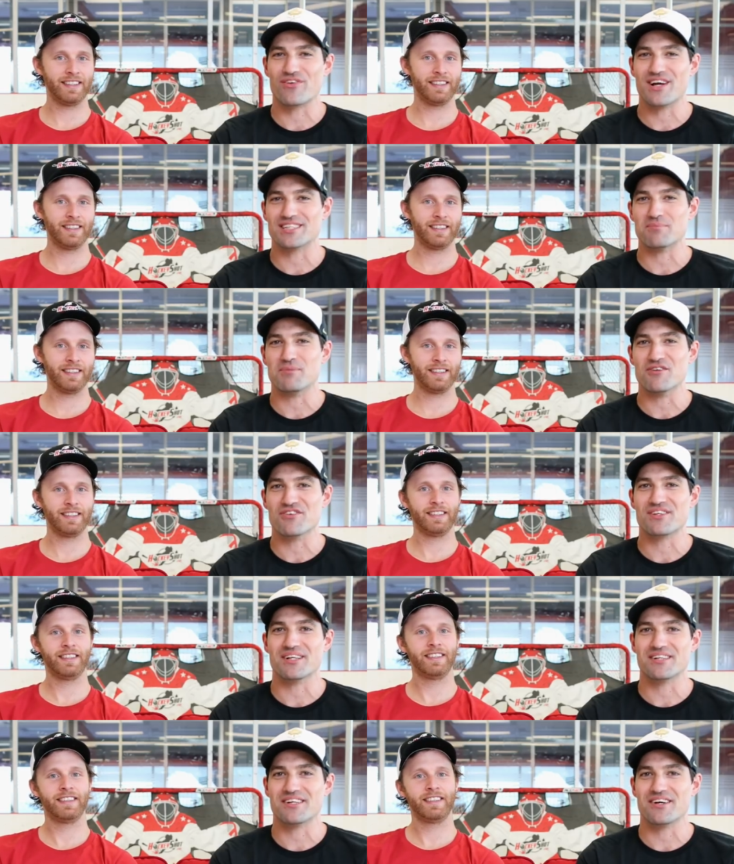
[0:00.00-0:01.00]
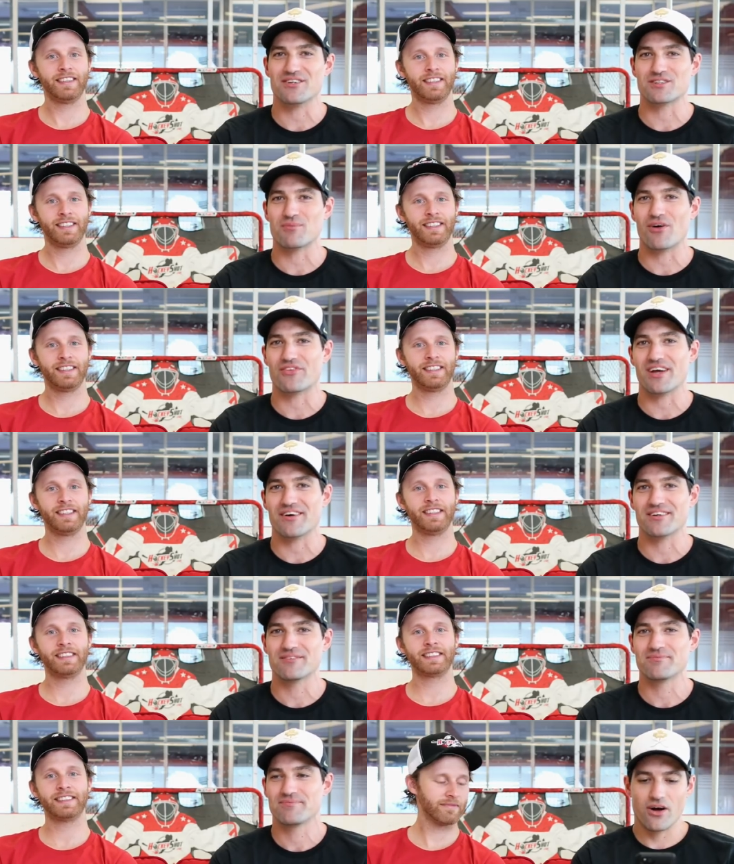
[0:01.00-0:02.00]
Speaker 1: and raised in Beaverton, Ontario, small
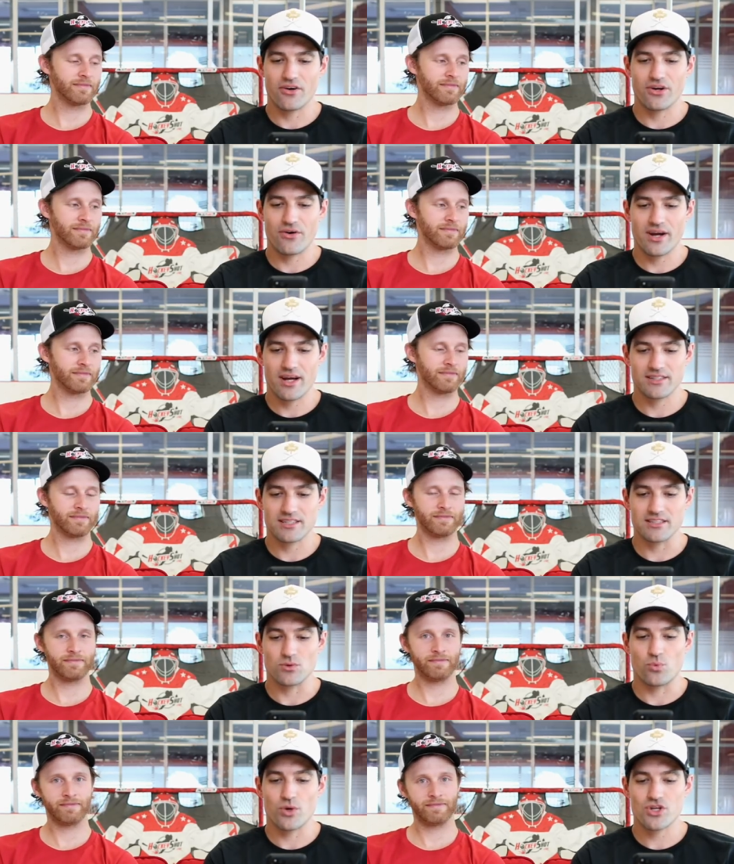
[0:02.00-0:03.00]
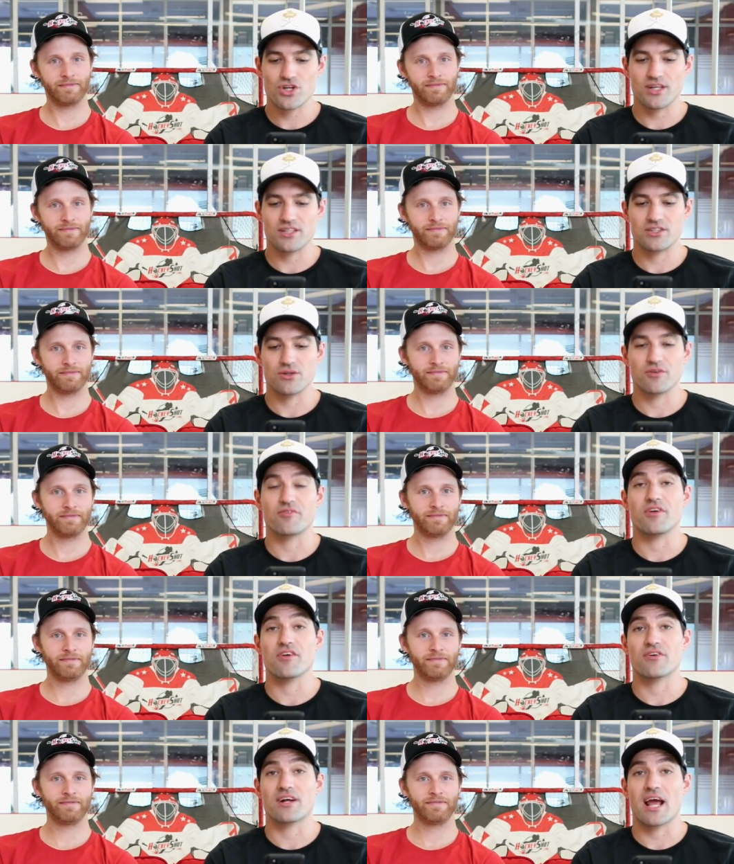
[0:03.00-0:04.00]
town. Carl Johan says, which is your
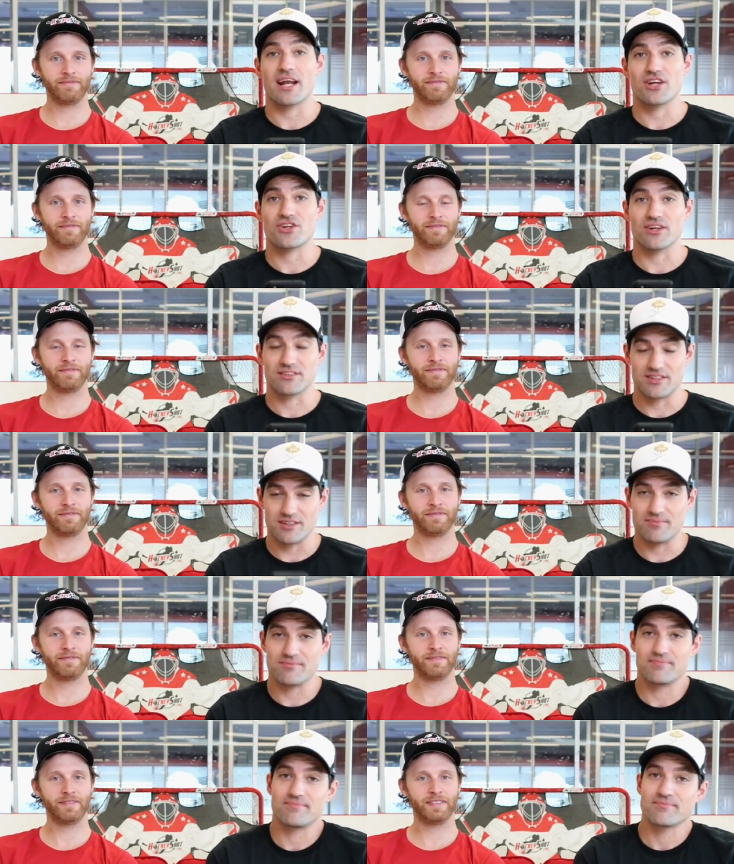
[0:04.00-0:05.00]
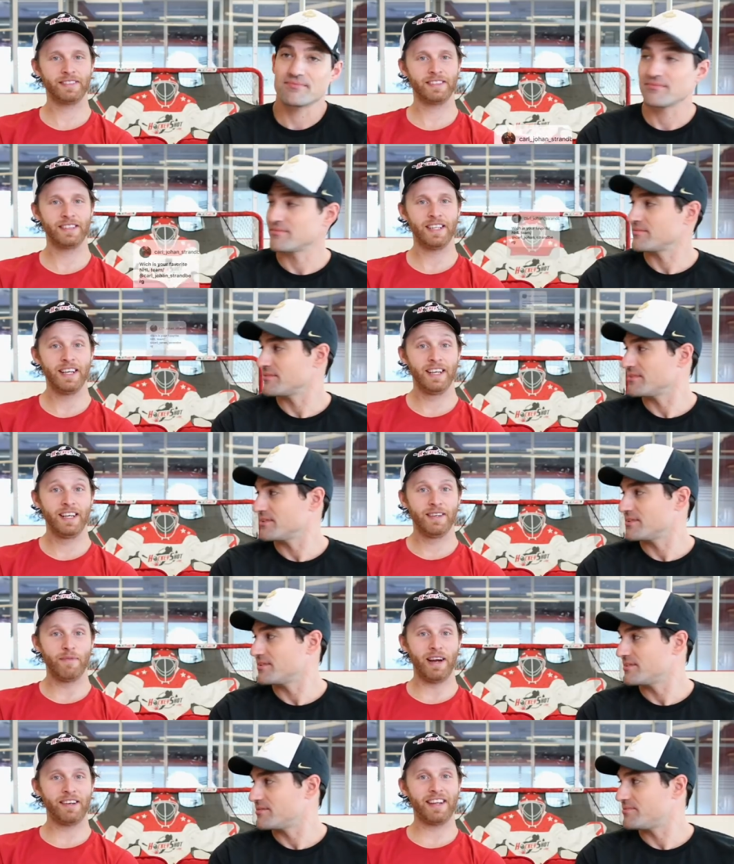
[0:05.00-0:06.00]
favorite NHL team?
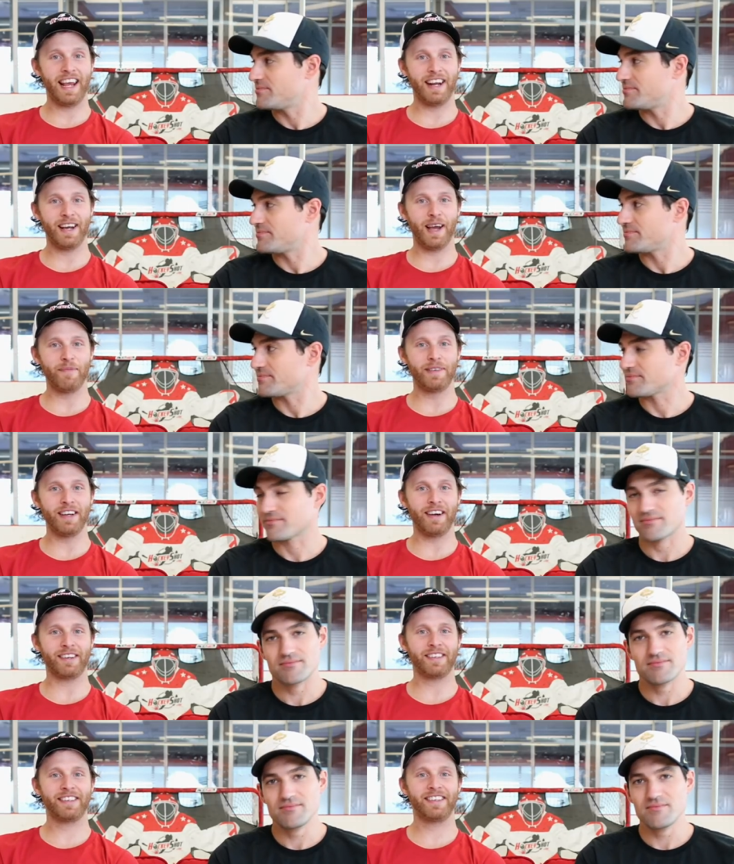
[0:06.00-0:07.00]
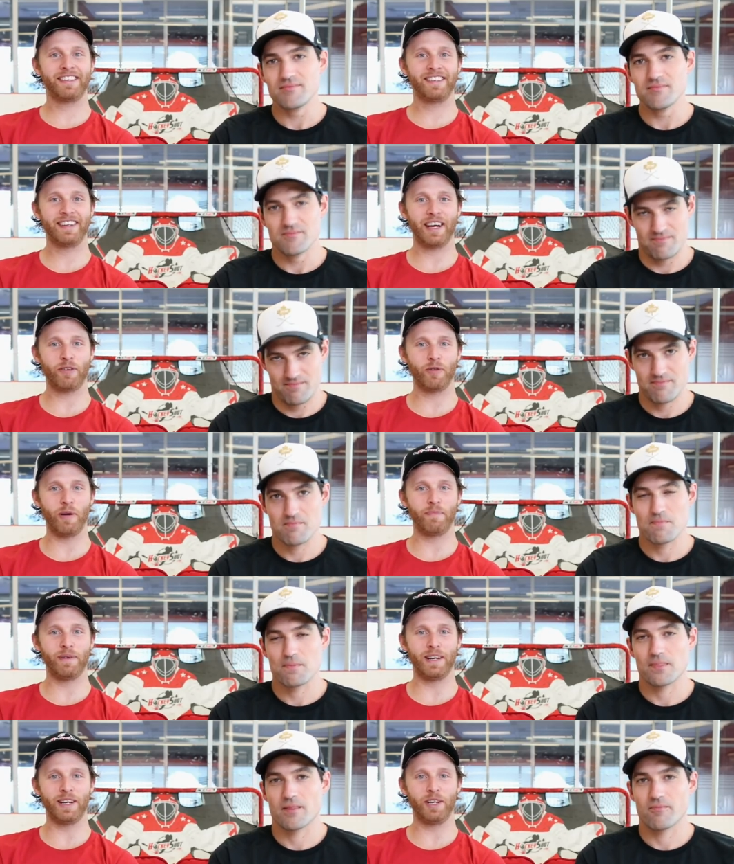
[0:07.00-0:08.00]
Speaker 2: Mine's the Anaheim Ducks. I grew
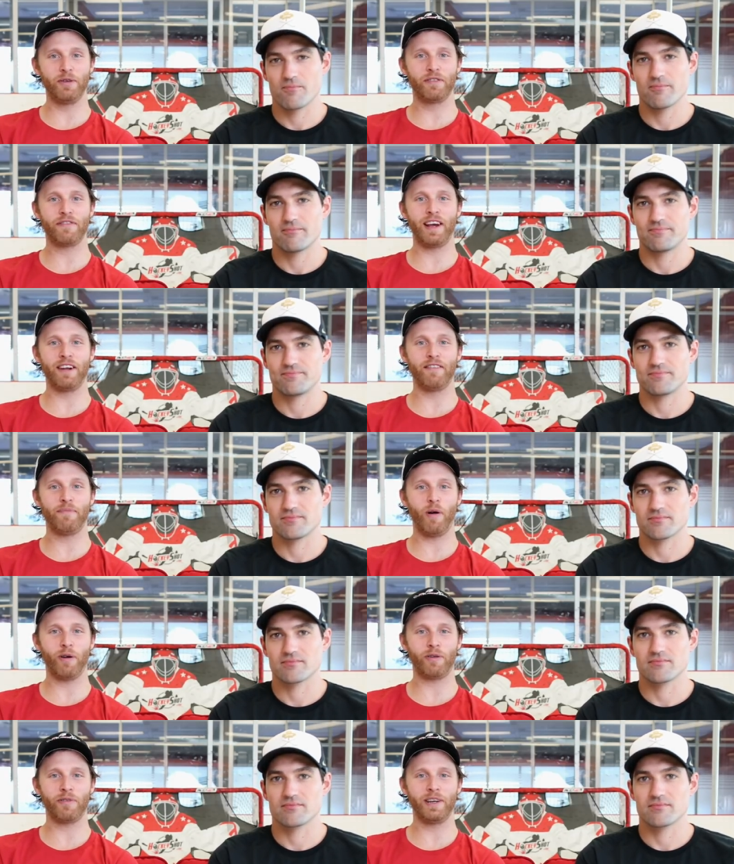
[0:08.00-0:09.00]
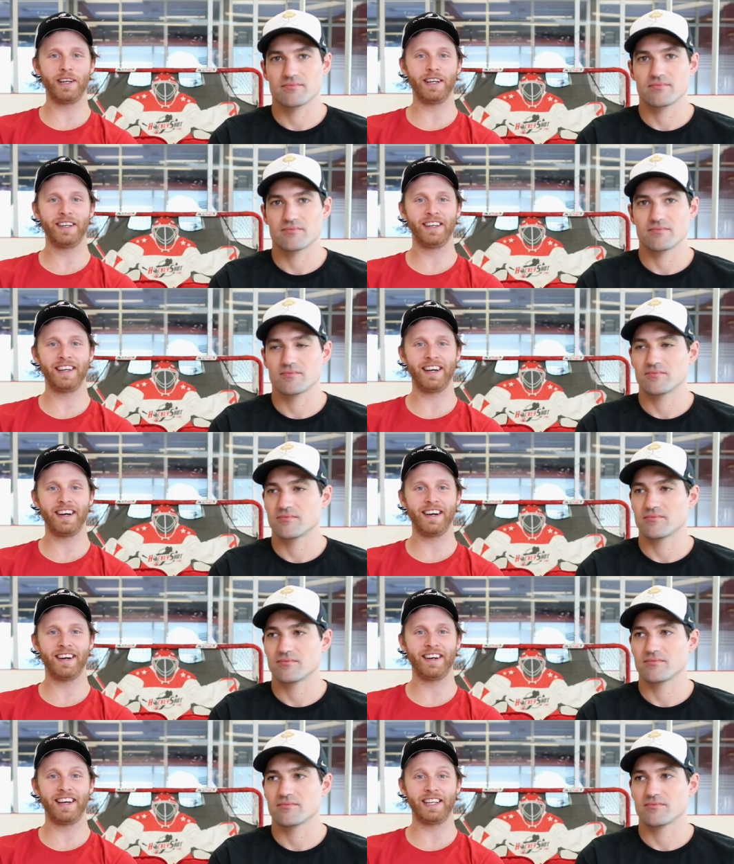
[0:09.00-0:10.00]
up a huge fan of Paul Kariya
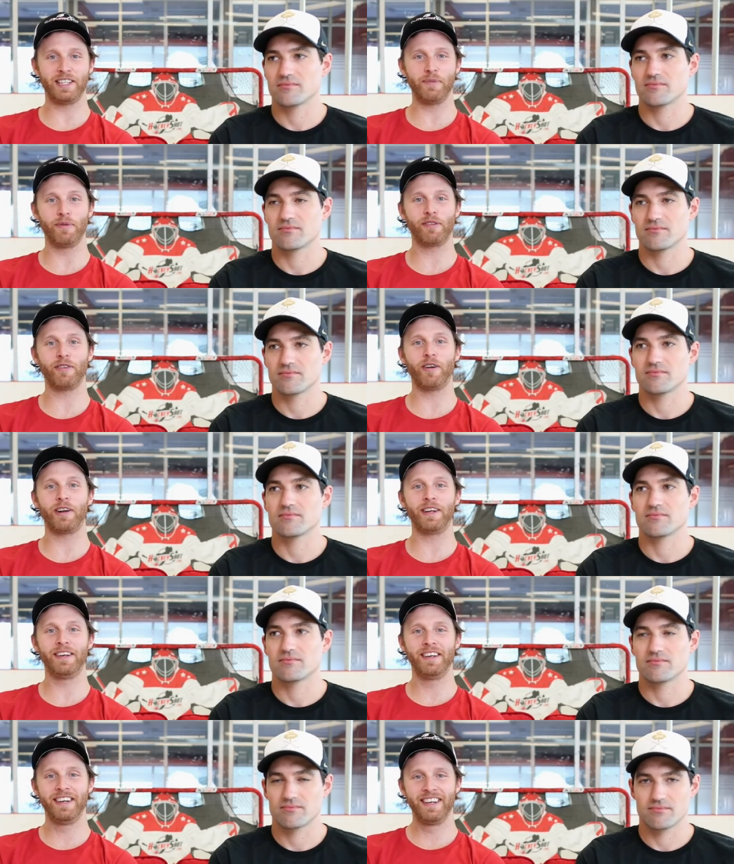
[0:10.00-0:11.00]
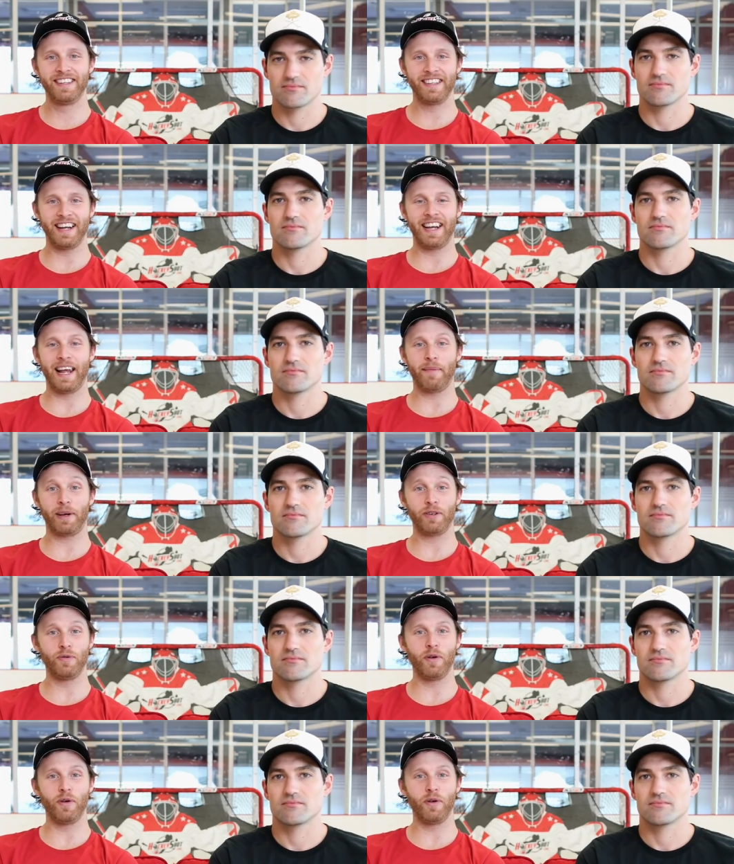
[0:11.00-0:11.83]
uh, and Teemu Selanne, the dynamic